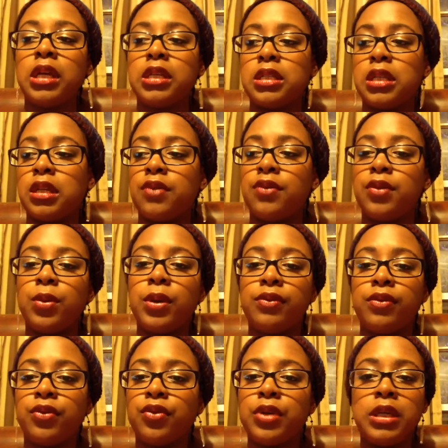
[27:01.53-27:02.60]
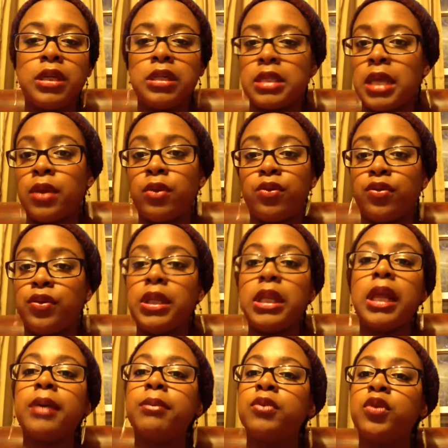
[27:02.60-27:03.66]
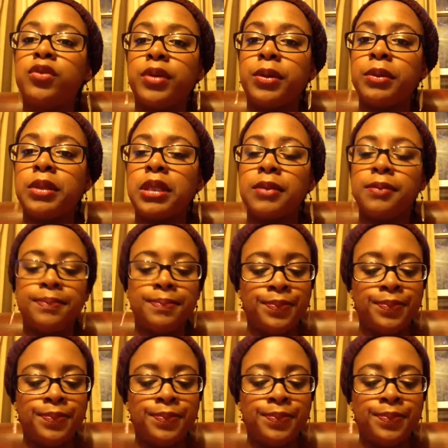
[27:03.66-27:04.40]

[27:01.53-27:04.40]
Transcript: Said, give it away for free because I don't feel like moving with it.